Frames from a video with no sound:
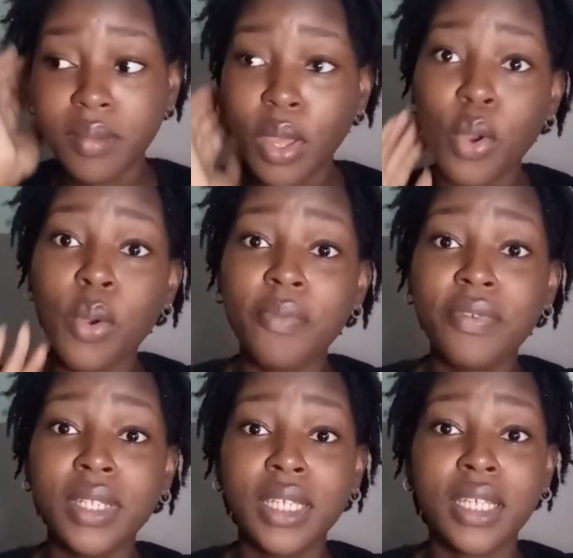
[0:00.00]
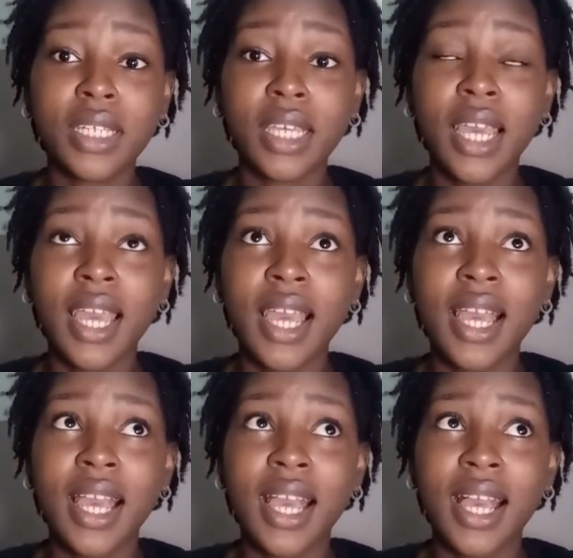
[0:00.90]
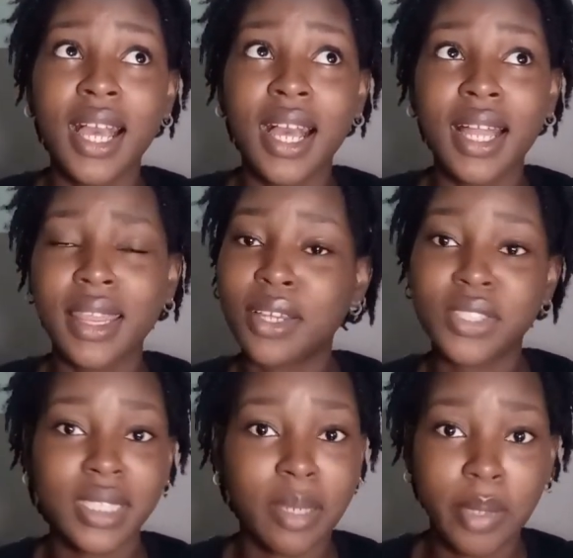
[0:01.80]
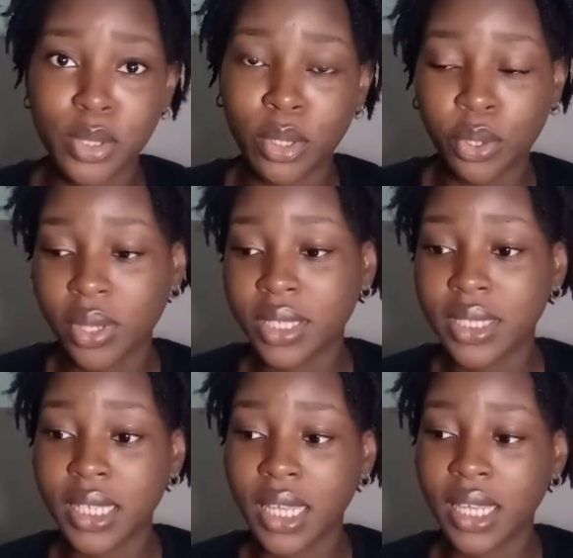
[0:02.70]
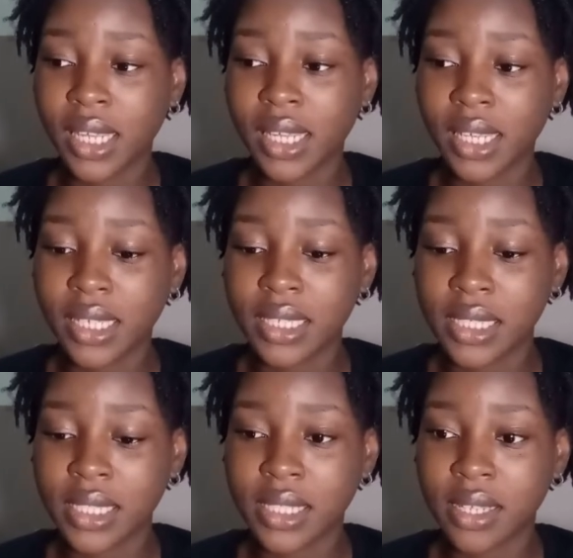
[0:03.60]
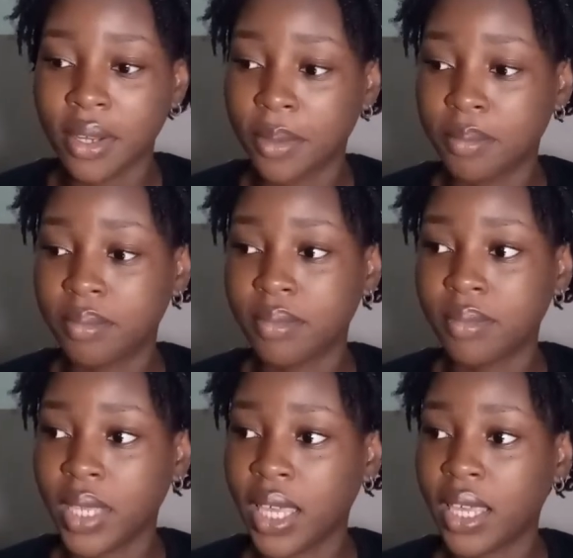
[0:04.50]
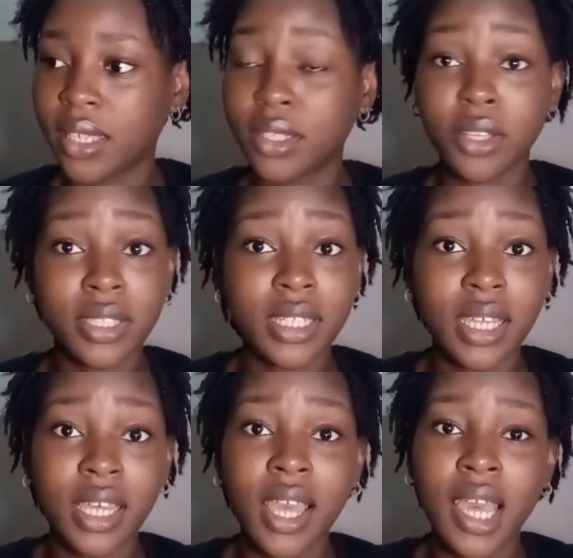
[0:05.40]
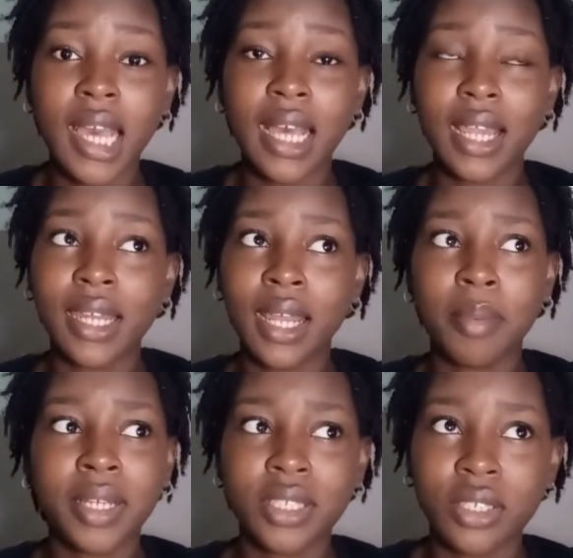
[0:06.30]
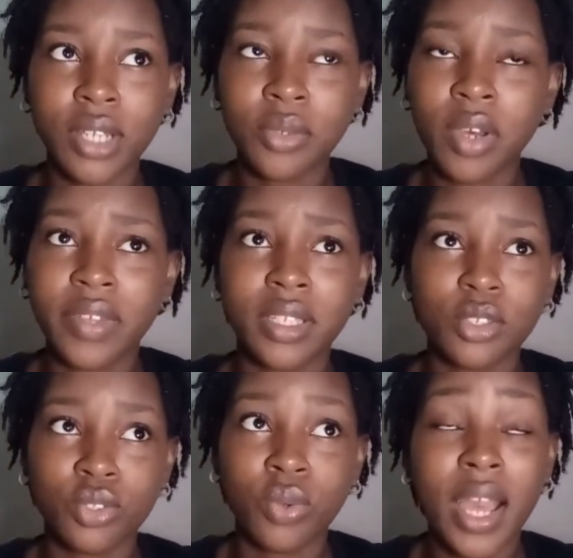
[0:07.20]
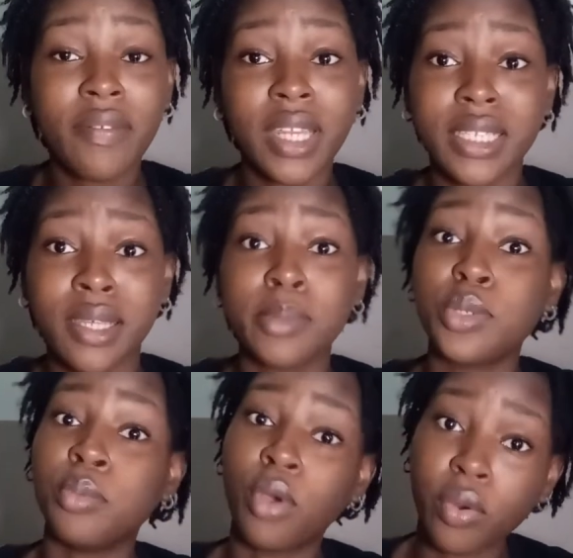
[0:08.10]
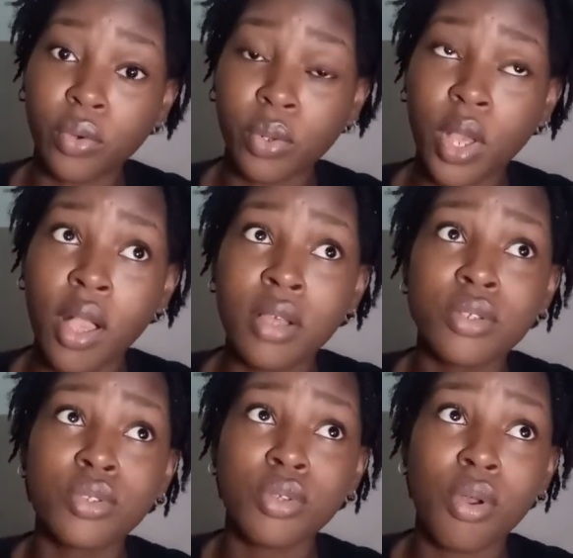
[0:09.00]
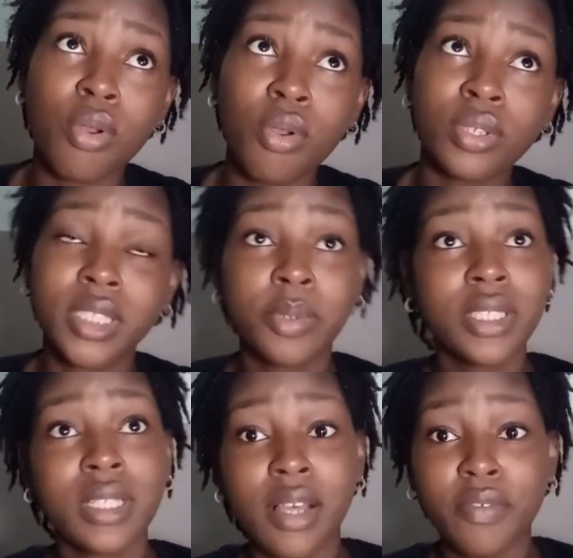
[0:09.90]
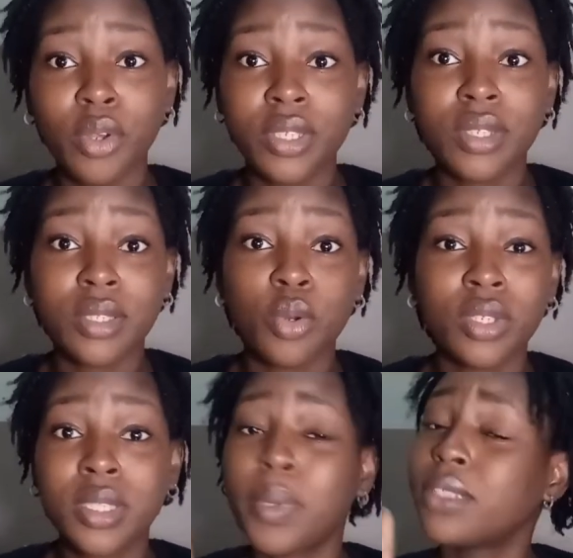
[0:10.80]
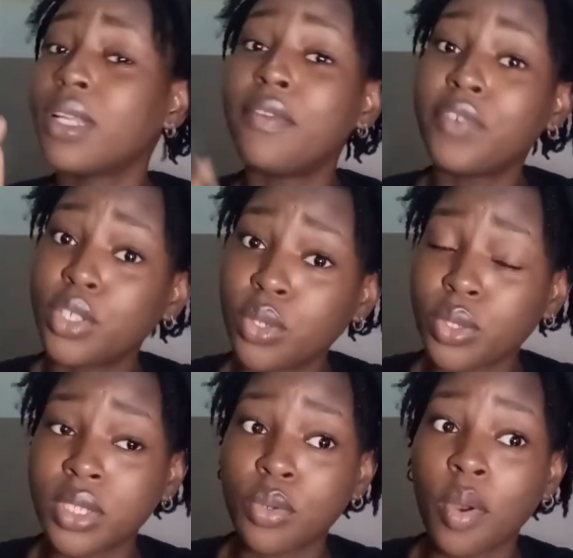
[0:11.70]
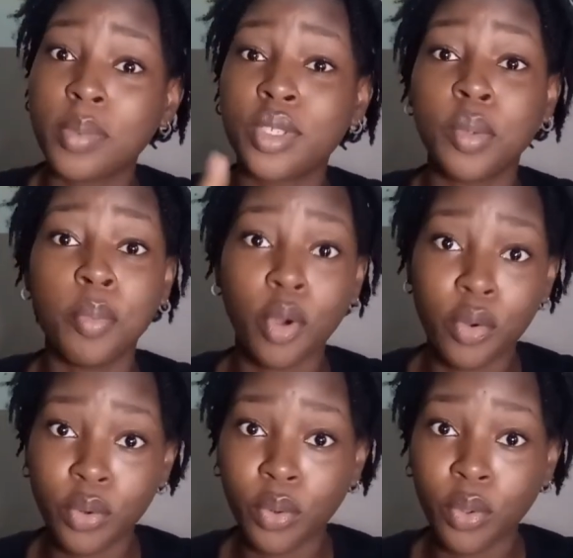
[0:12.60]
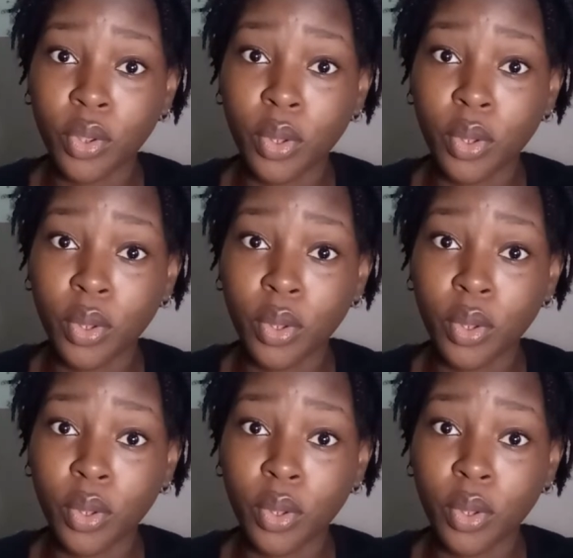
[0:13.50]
Hopefully that doesn't take me too long. Today is a Thursday, and I don't have anything to do. I have an exam tomorrow. So this particular vlog is going to go, this particular video is going to go up tomorrow,